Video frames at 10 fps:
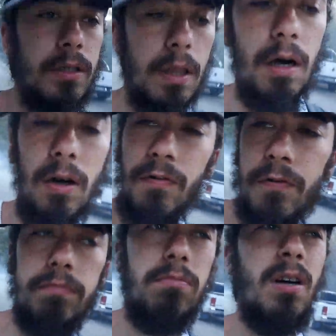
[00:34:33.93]
another
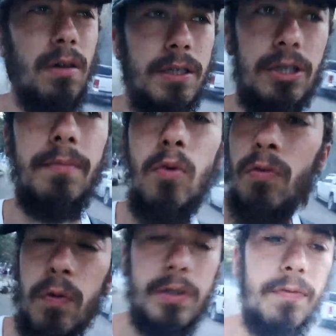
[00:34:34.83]
it's actually more,
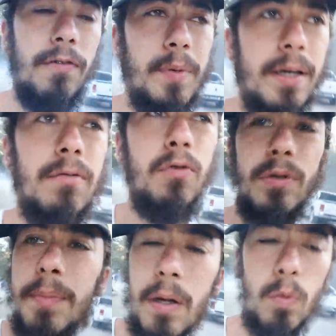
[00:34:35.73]

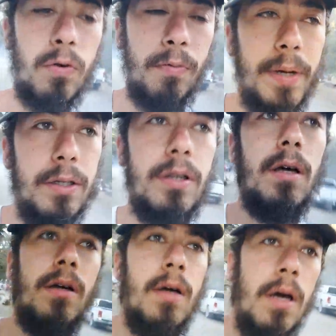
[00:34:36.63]
40-minute walk from here to
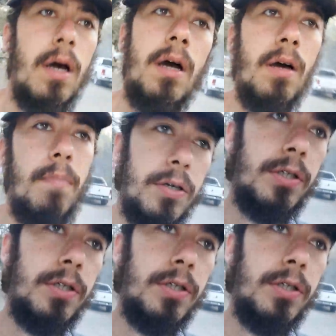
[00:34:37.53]
the bus